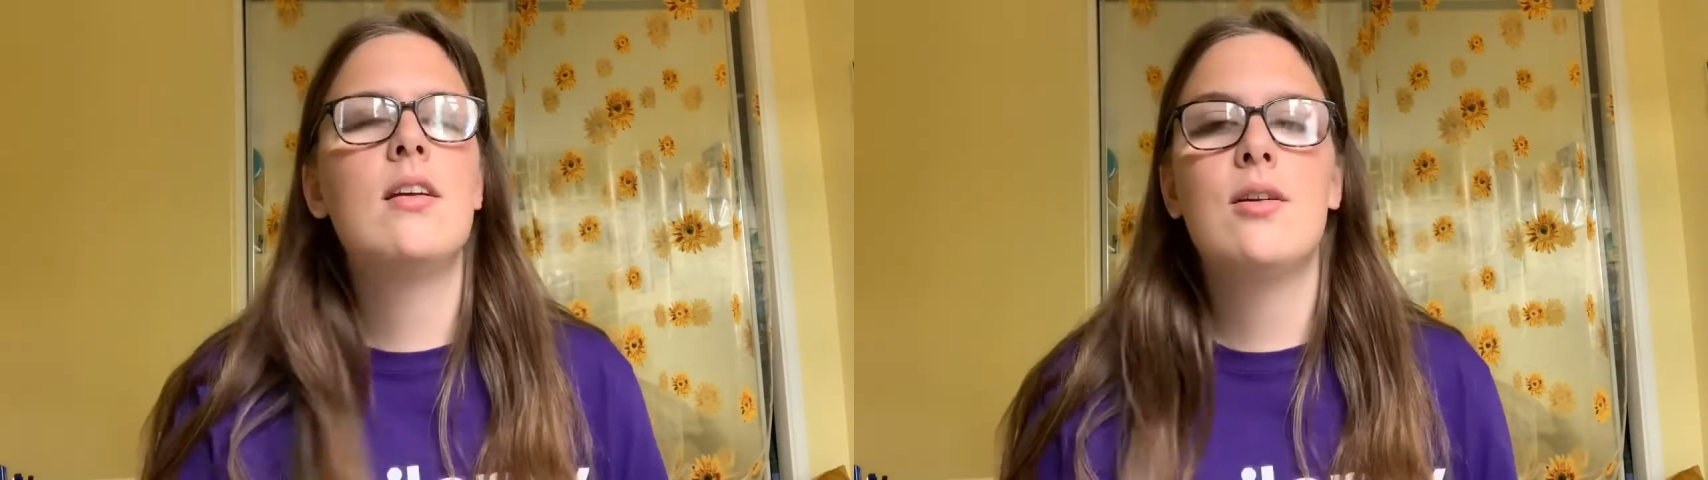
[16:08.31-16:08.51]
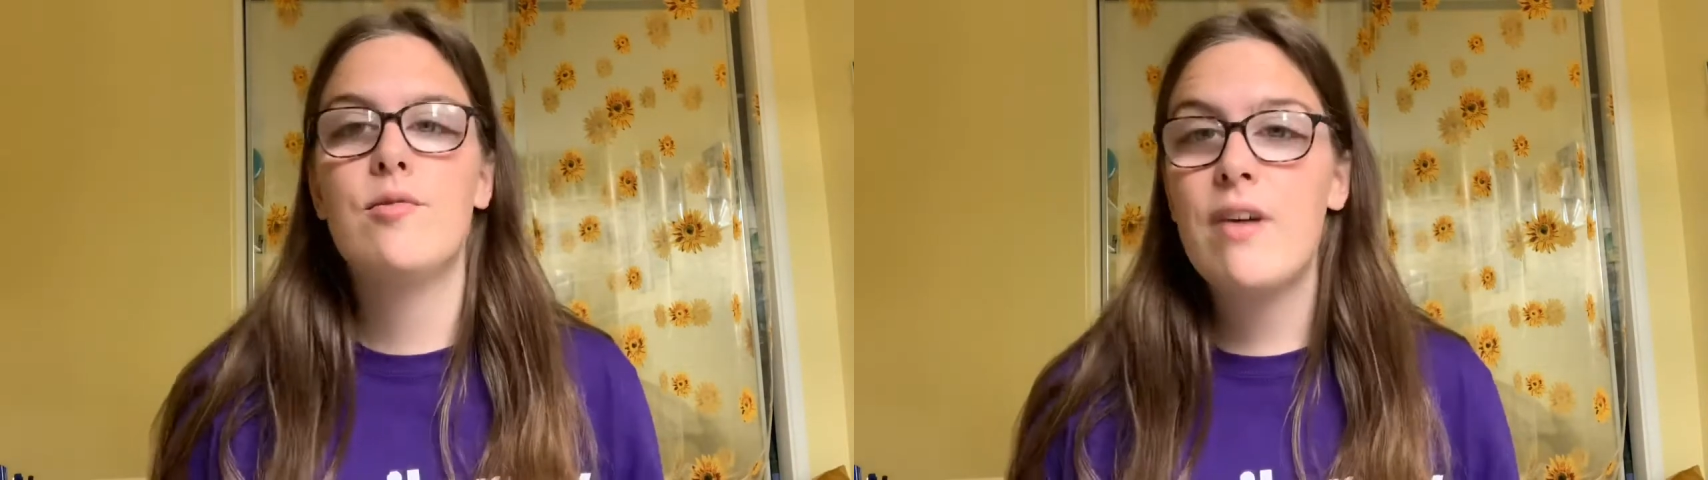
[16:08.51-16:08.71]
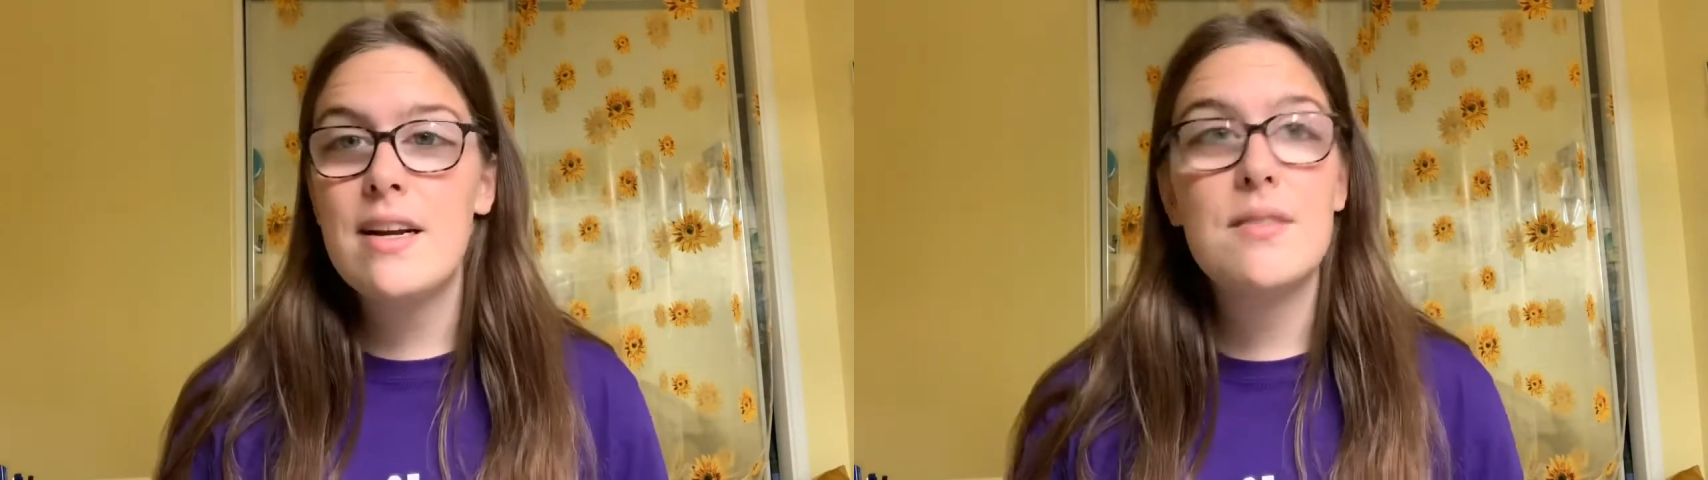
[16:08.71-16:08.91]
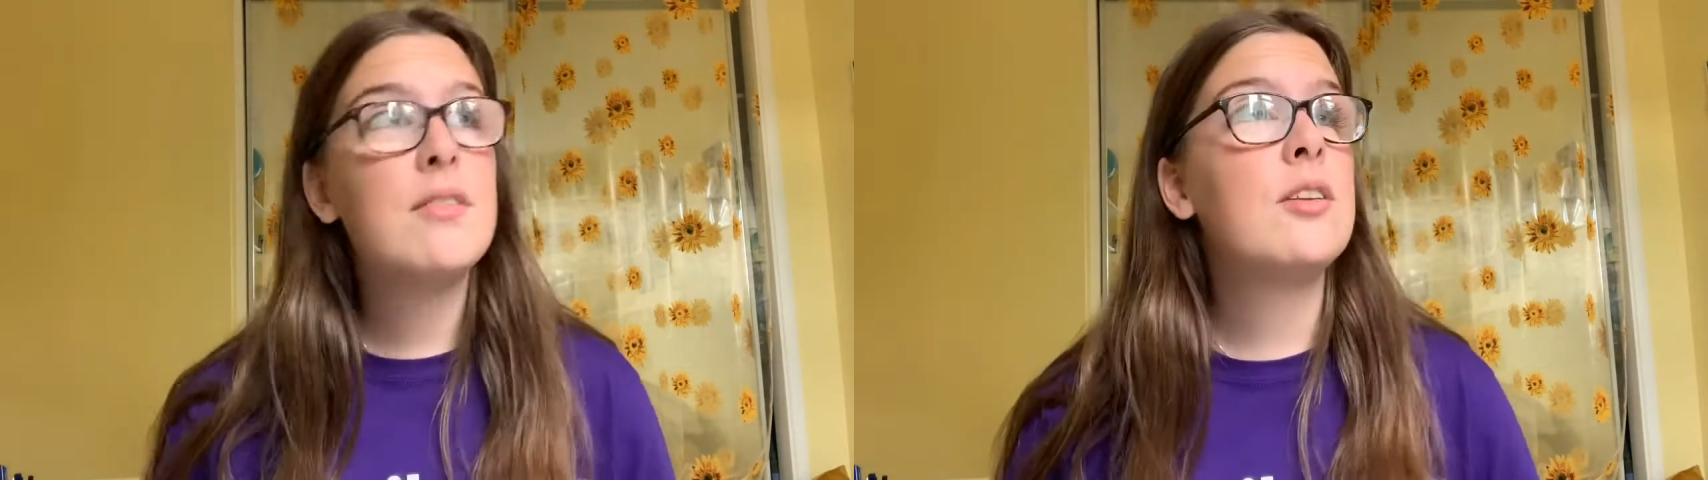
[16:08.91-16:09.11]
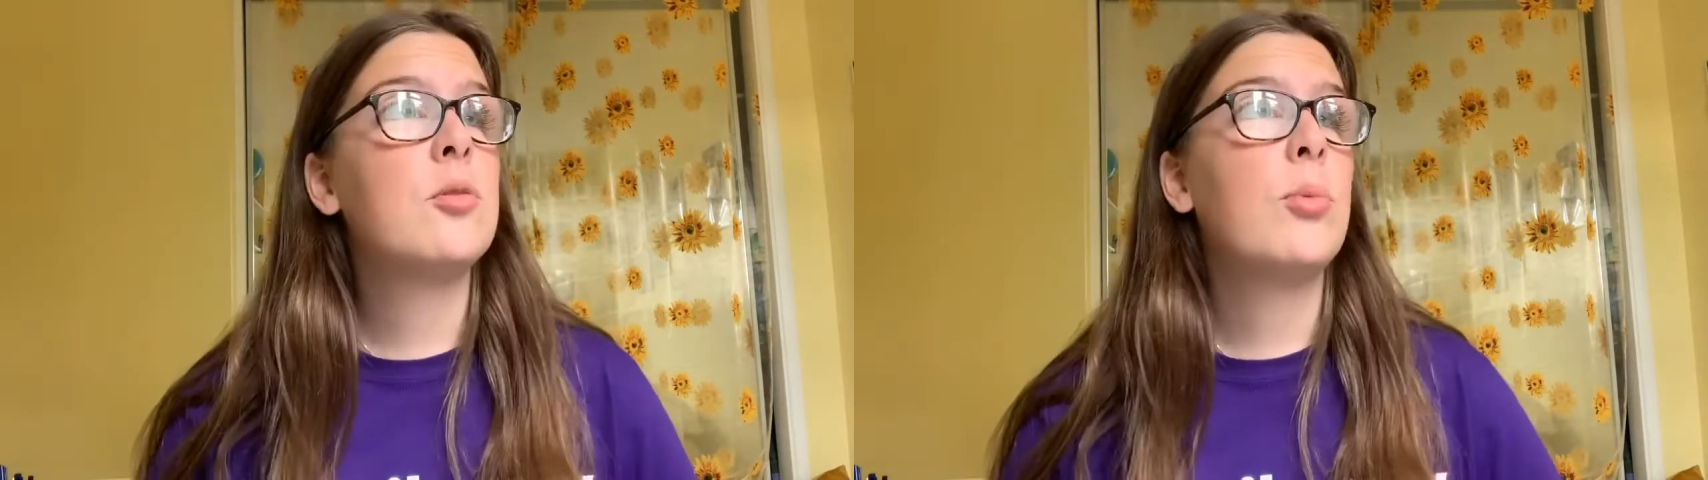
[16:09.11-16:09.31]
ready for
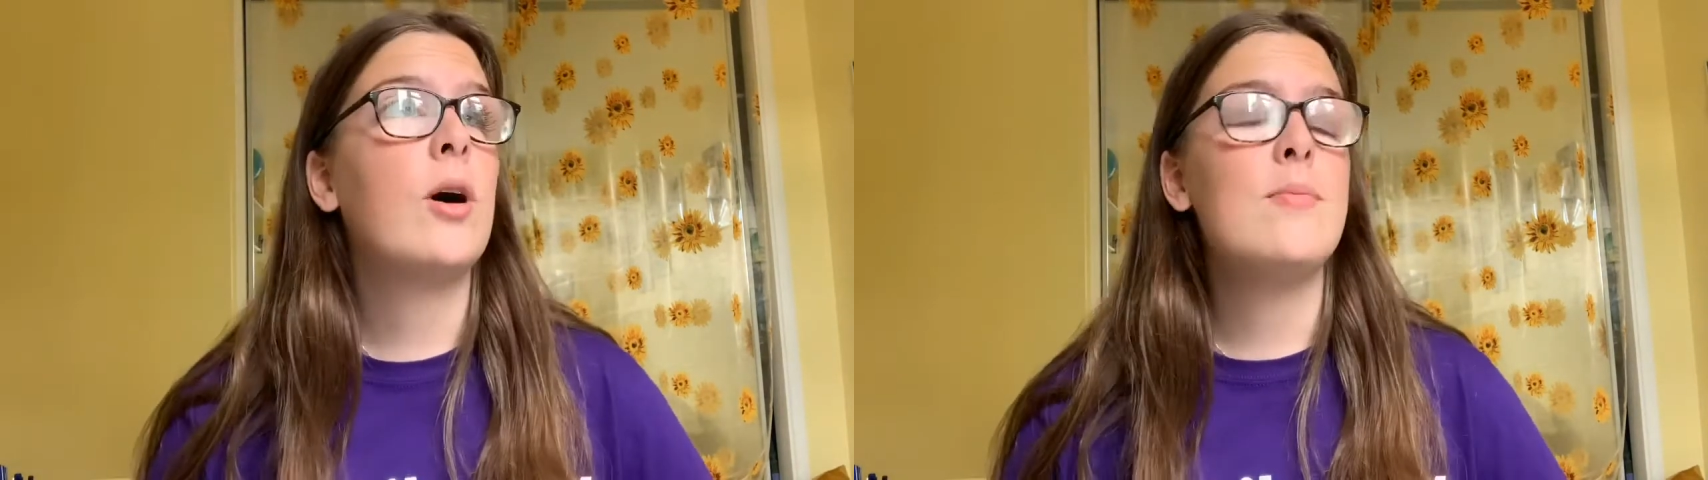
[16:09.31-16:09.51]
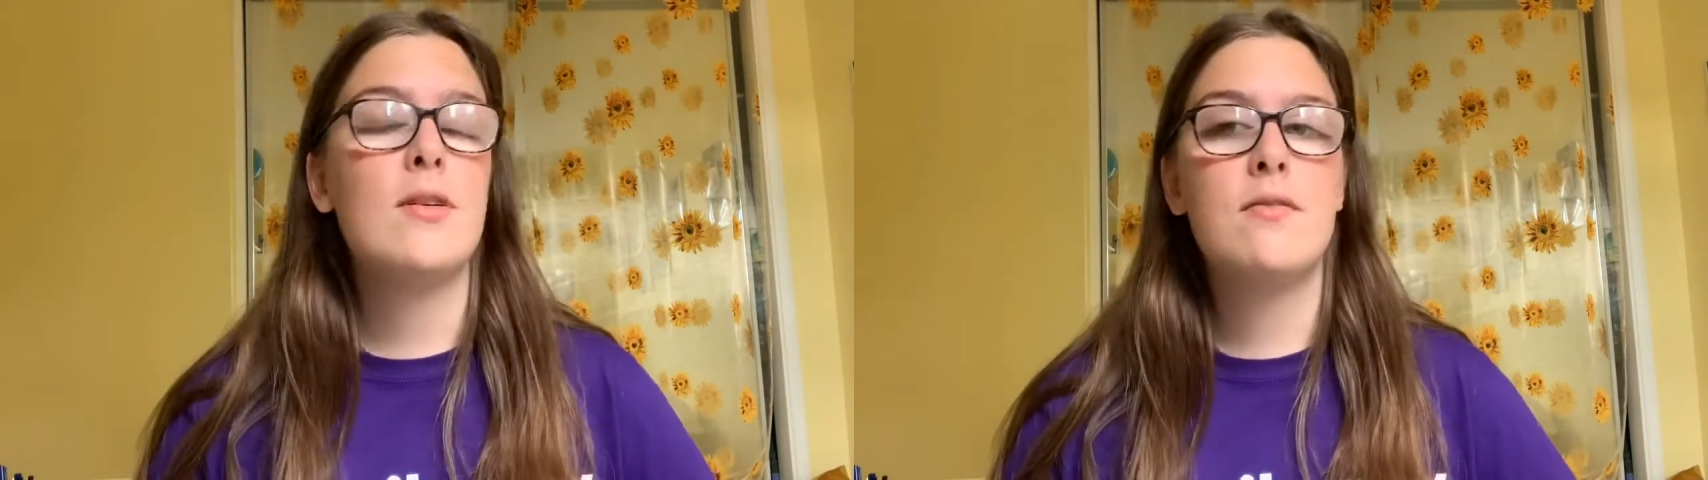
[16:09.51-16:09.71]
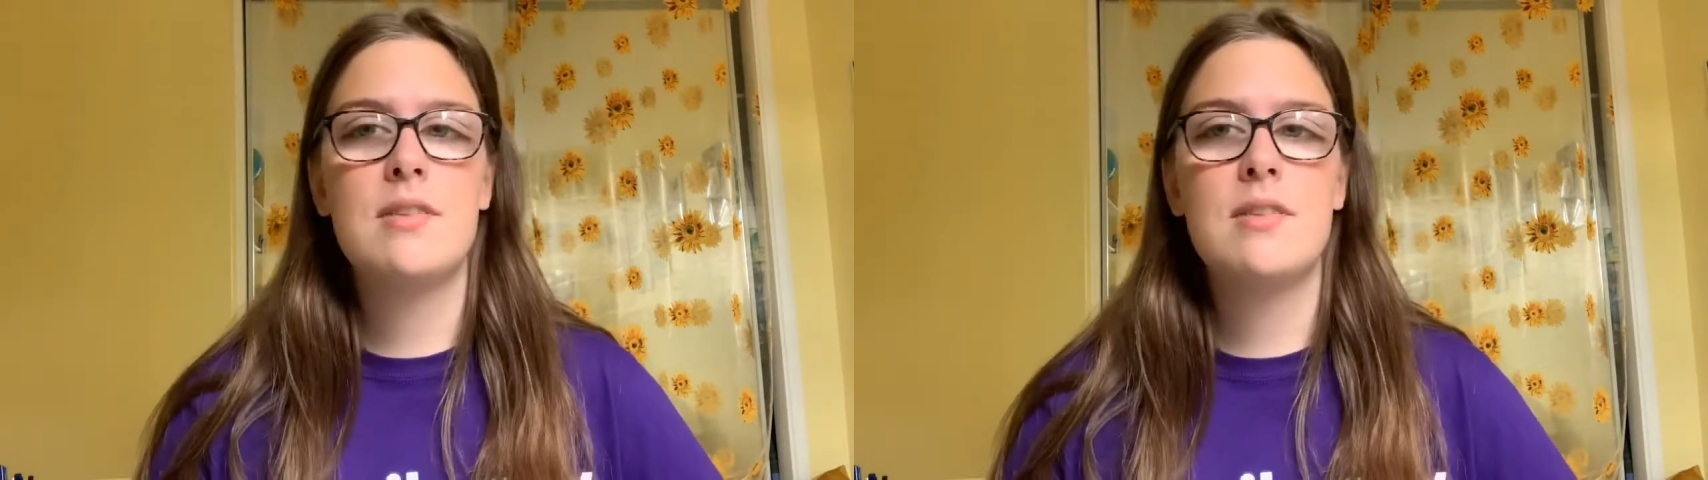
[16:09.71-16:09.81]
this appointment,